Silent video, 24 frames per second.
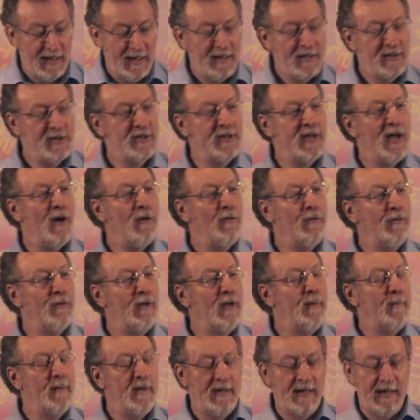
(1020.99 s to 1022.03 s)

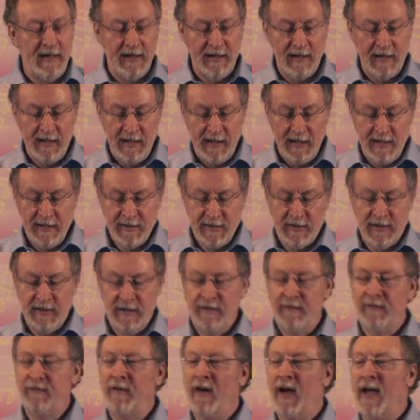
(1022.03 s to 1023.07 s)
Self-limiting is
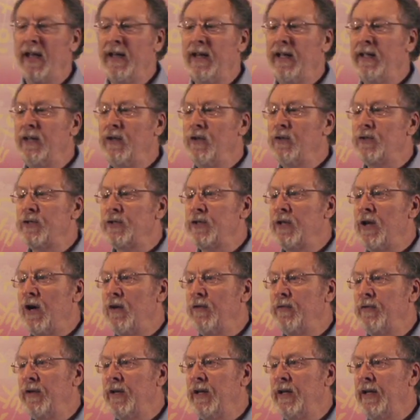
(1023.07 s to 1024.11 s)
defining
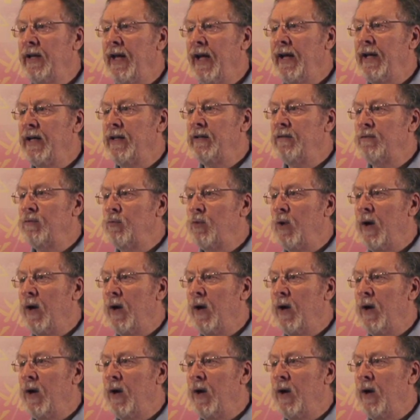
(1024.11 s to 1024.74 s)
yourself in a negative